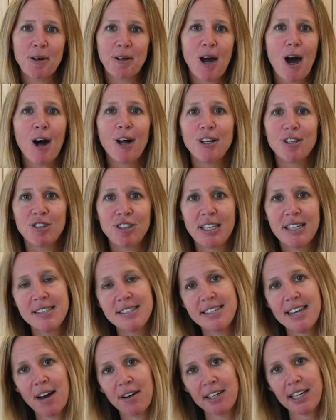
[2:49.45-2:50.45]
college kids
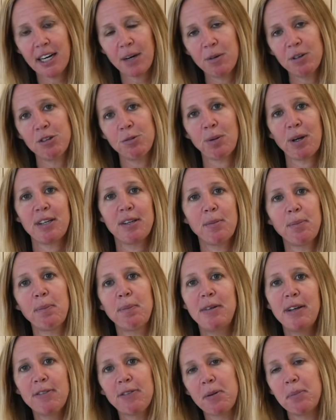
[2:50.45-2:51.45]
down here, which brings a
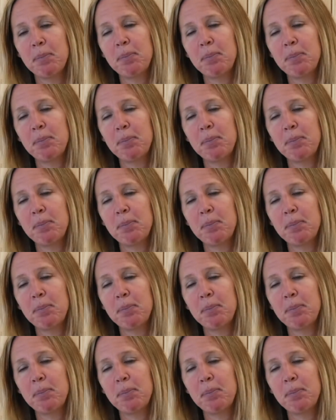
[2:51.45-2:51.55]
different